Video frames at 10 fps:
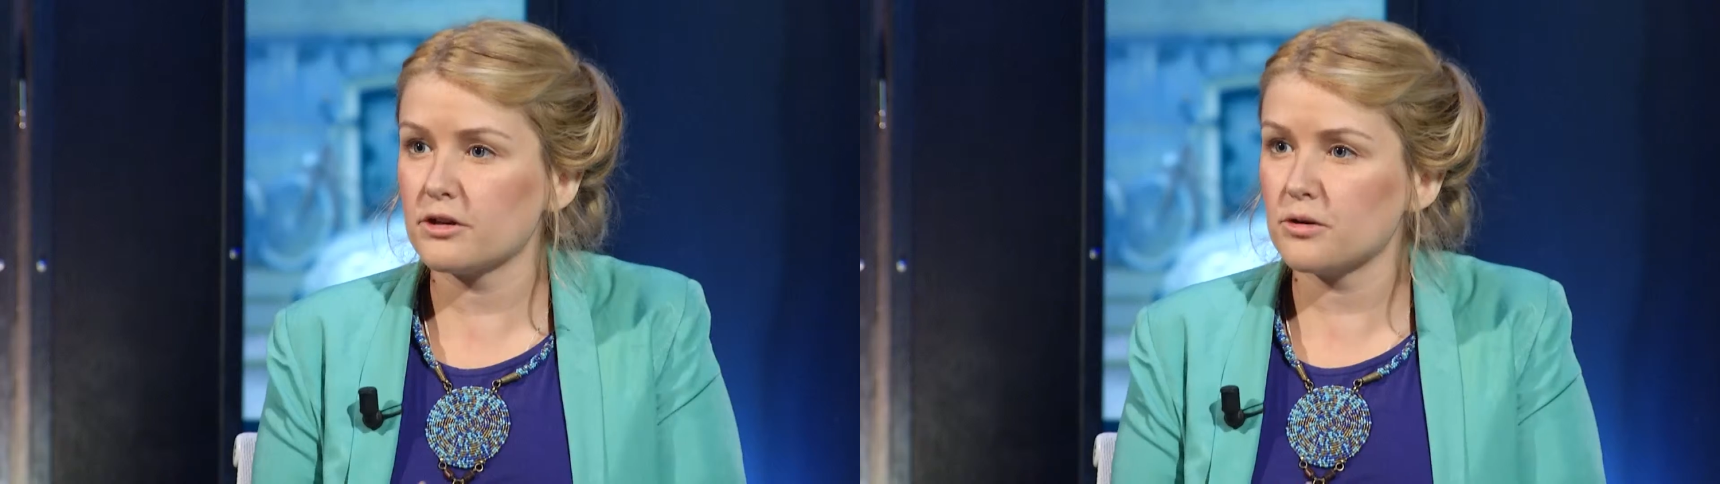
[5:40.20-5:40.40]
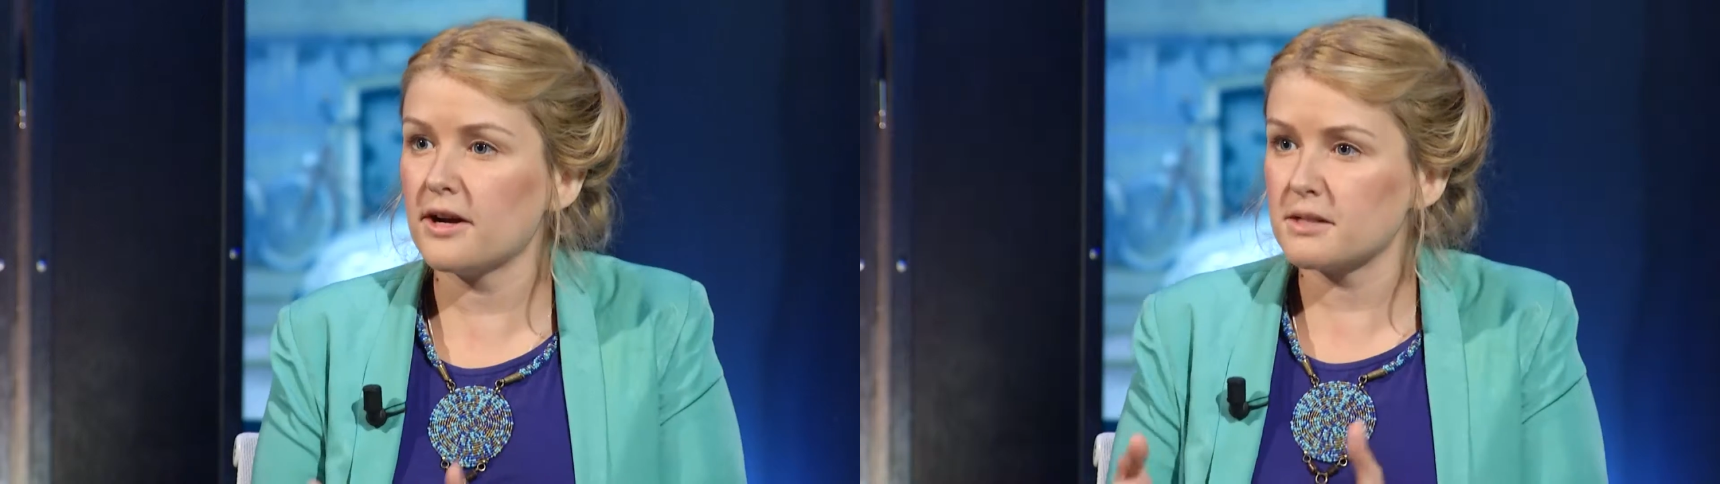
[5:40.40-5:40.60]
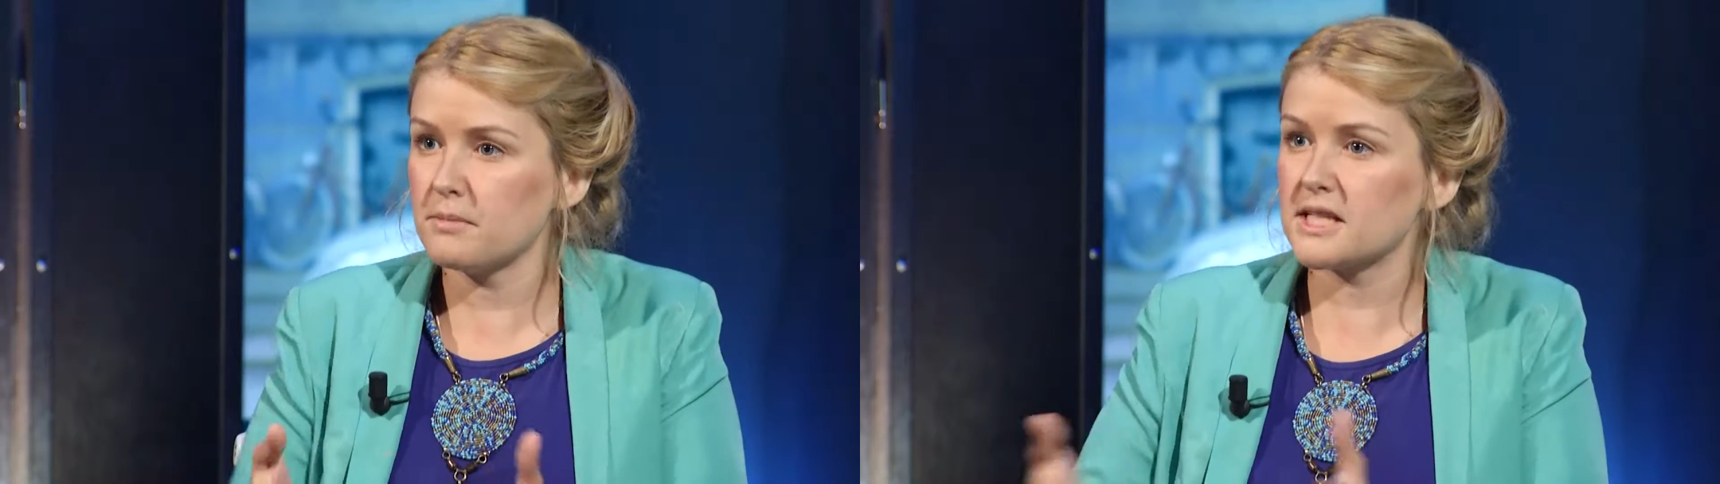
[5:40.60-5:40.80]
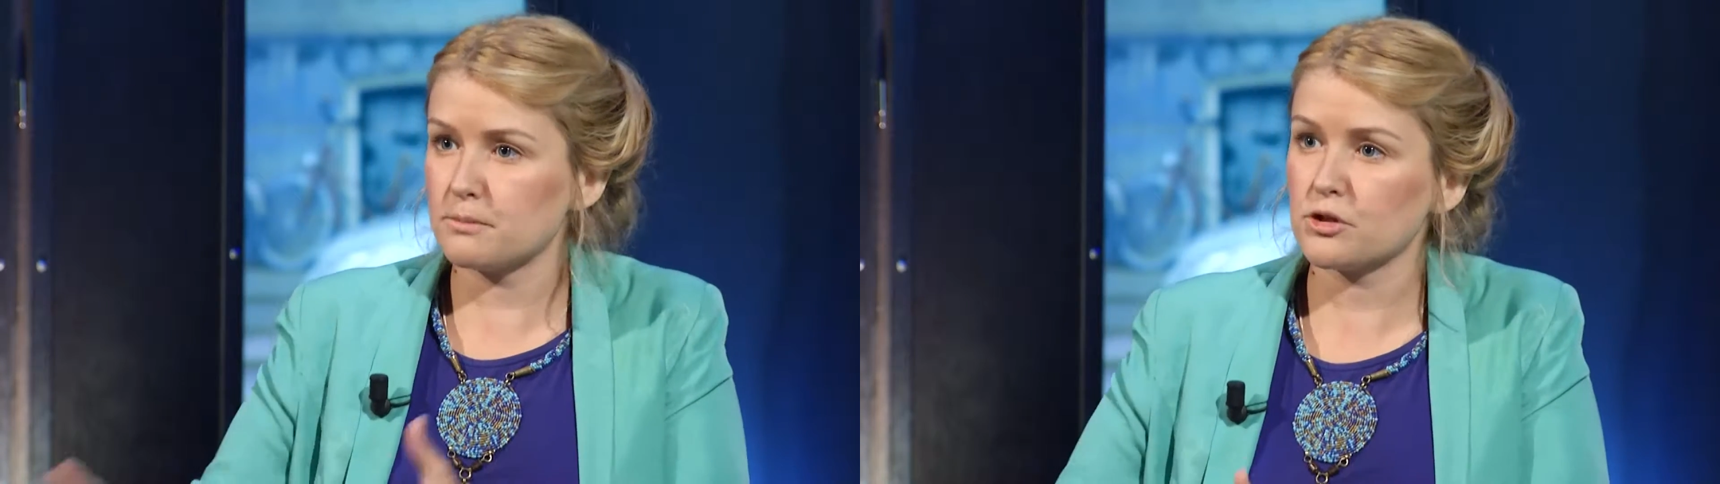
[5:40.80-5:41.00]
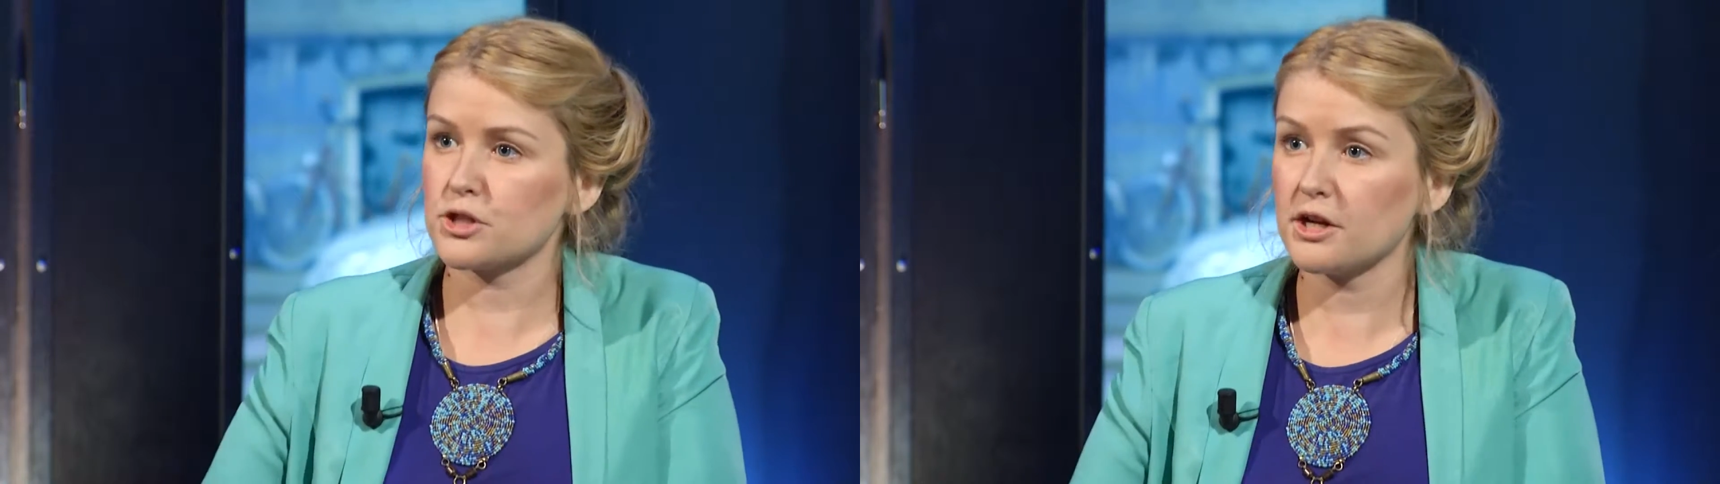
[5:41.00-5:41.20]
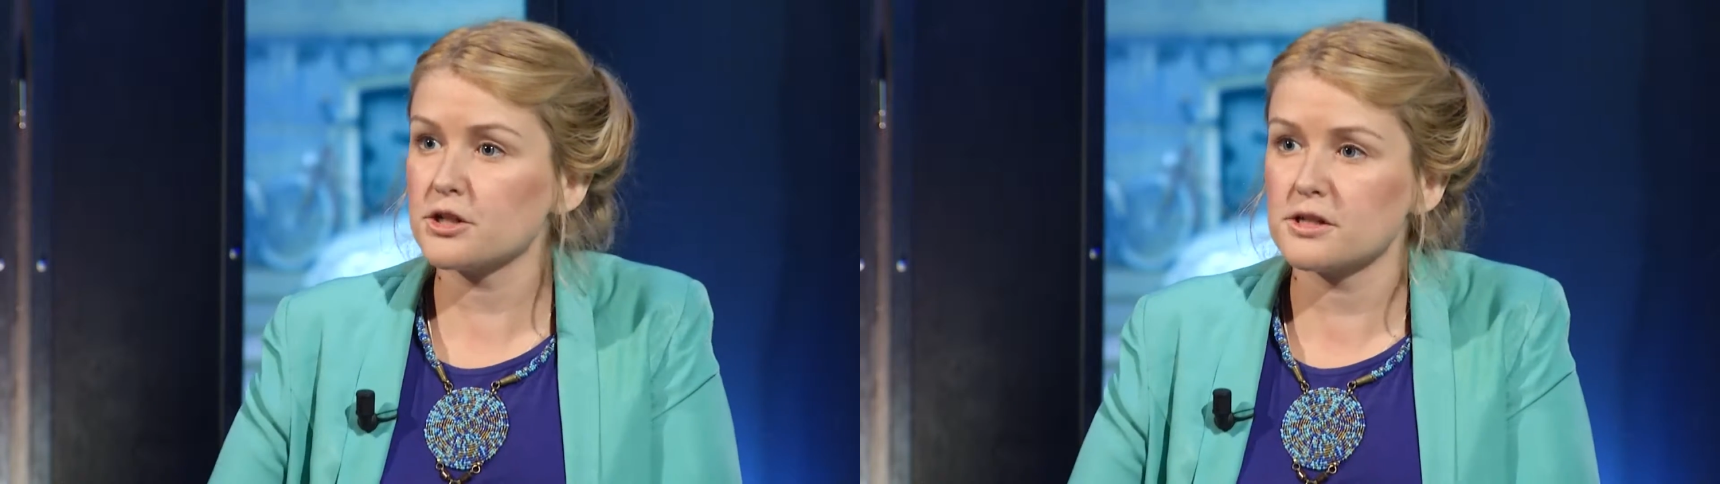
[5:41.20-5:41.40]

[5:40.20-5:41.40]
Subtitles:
are trying to make some of those changes